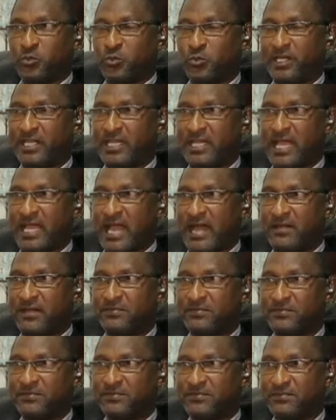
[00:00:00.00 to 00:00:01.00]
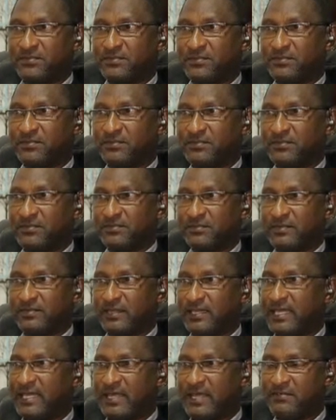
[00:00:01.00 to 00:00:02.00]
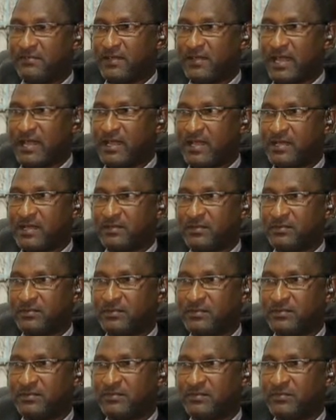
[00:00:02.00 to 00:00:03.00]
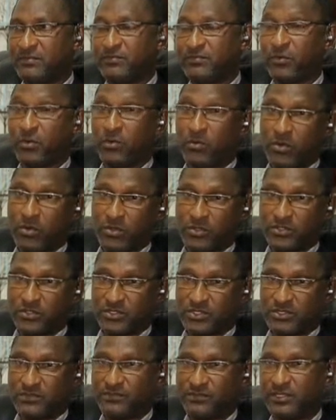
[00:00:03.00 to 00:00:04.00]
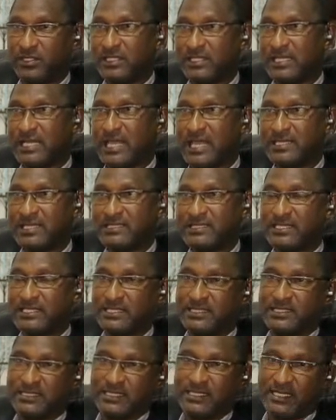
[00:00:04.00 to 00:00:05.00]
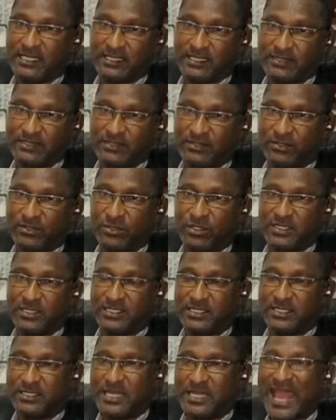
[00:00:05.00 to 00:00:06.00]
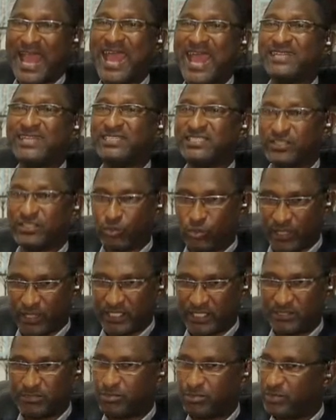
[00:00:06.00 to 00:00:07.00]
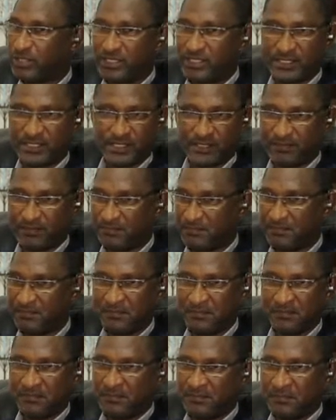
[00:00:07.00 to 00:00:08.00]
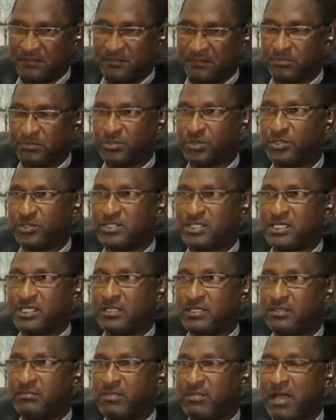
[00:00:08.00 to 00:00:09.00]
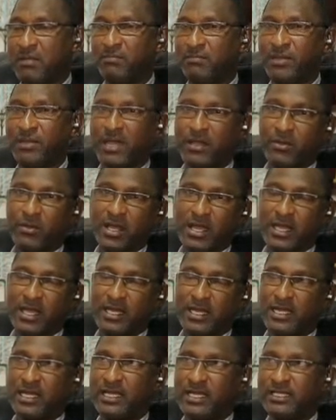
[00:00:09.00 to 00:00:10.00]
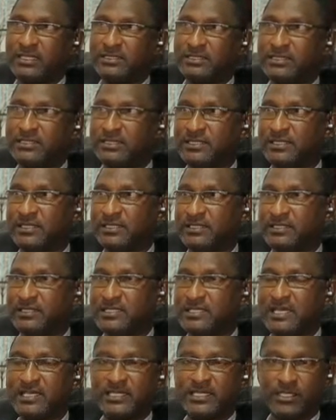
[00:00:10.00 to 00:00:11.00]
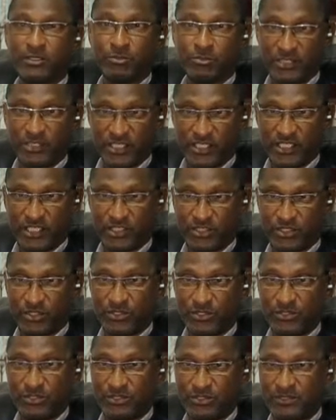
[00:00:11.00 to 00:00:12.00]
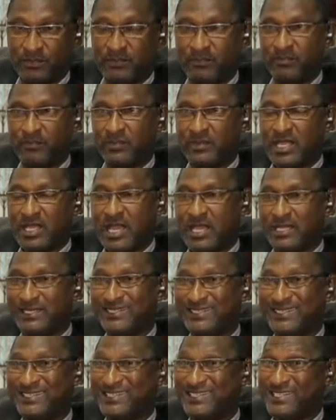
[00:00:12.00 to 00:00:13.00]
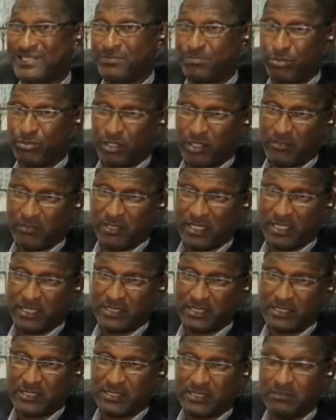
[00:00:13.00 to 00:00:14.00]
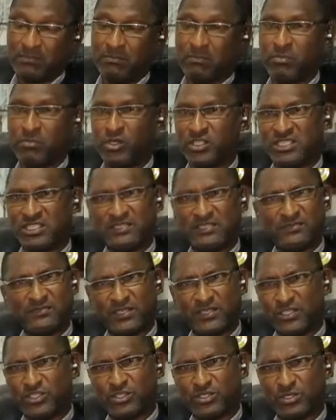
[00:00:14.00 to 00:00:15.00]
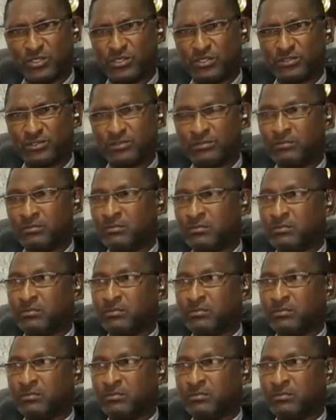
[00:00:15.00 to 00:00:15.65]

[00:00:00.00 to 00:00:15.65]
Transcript: We have never, for once, for the last 30 years, gotten adequate policing, both in manpower and in telecommunications and in deployments, motivation,